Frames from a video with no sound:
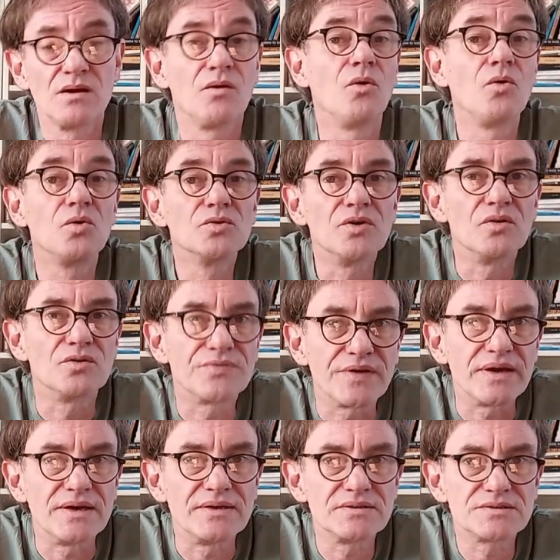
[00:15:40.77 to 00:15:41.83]
All those
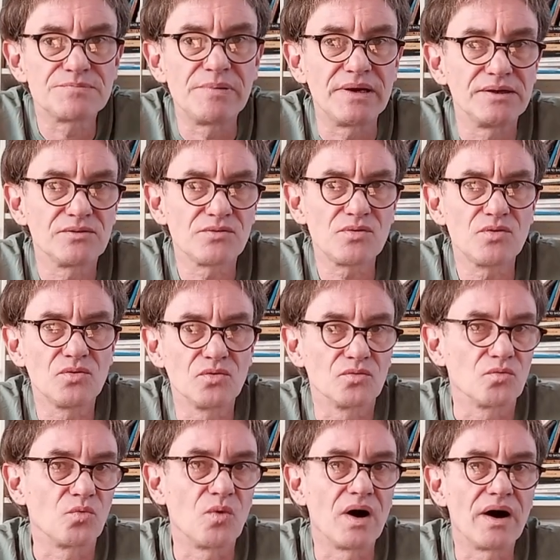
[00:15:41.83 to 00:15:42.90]
things played a role.
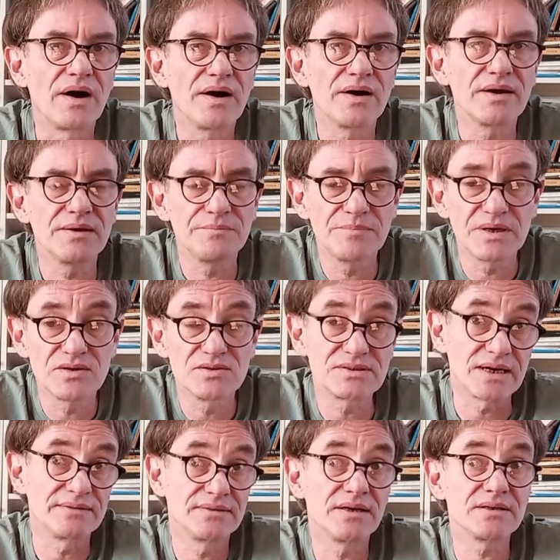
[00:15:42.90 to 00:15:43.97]
Why? Because
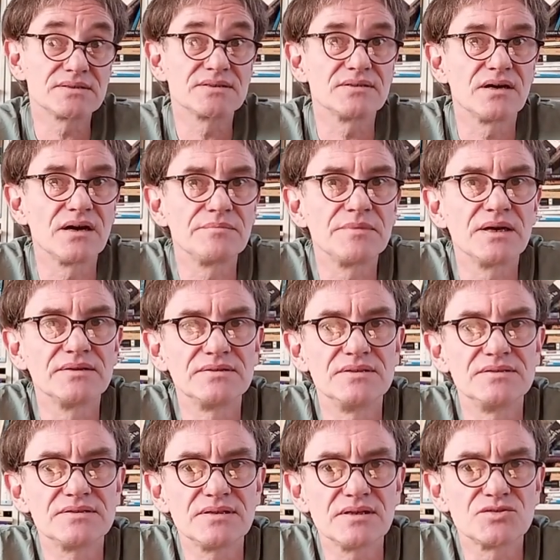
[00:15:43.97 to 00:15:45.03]
at that time,
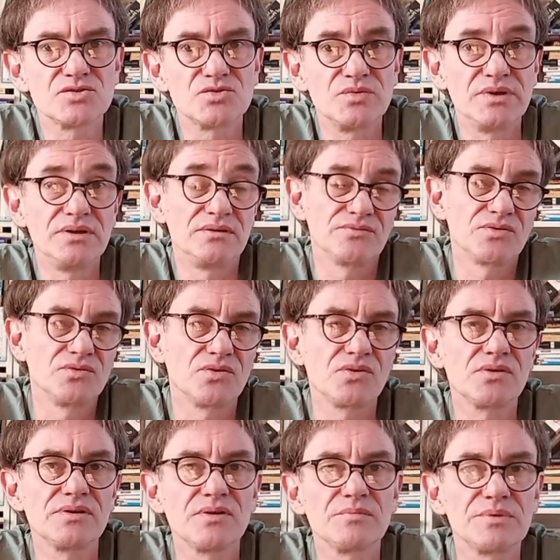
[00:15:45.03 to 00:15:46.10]
19th century, even
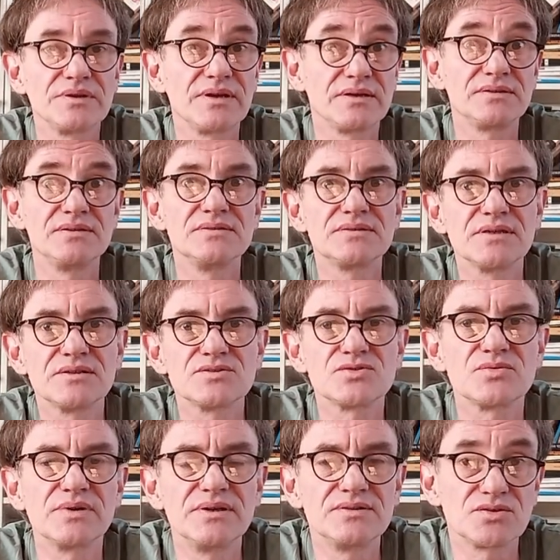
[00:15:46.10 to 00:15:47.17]
earlier, but 19th
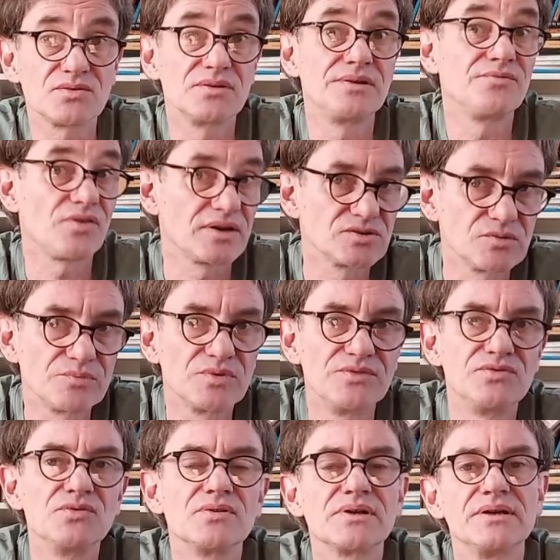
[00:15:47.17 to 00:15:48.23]
century, certainly, for example,
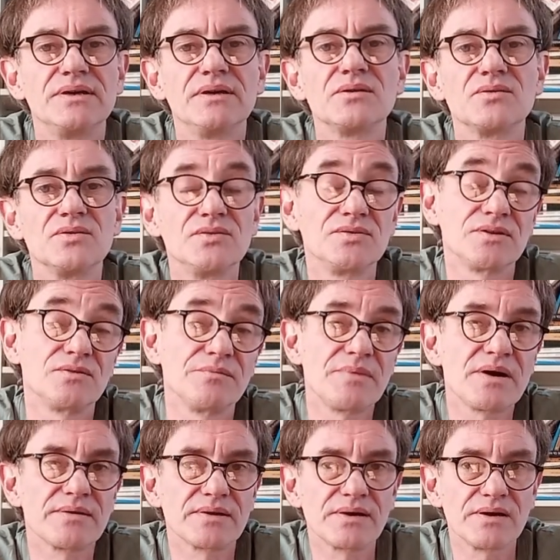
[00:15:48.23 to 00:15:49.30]
if you look at England and
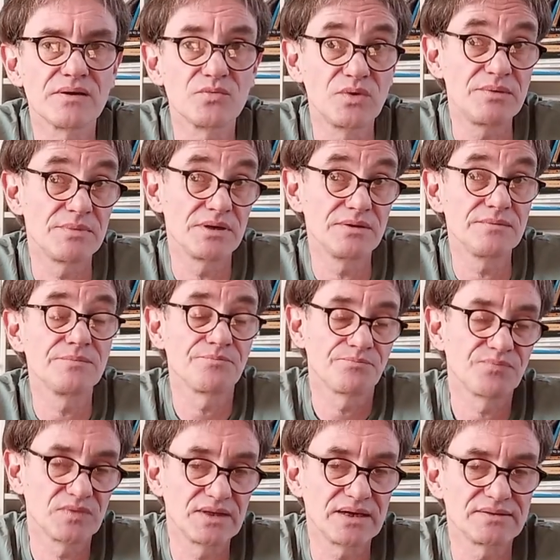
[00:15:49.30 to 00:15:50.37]
America, women,
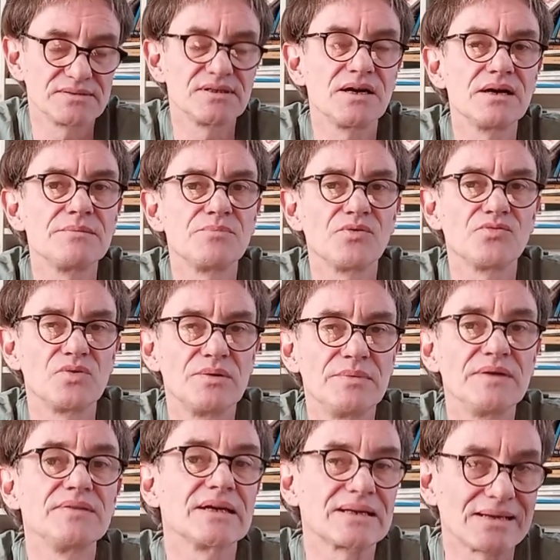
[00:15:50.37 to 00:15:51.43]
that type of
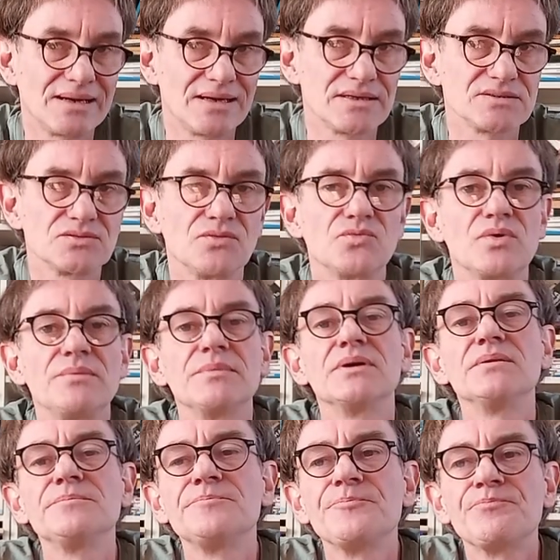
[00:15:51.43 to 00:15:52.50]
women, that class of
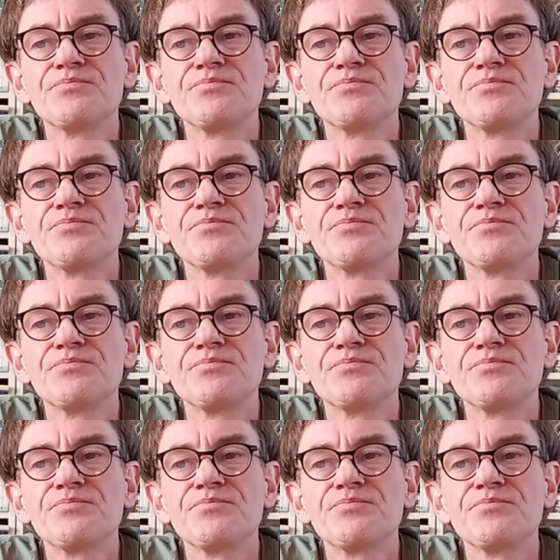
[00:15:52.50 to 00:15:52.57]
women,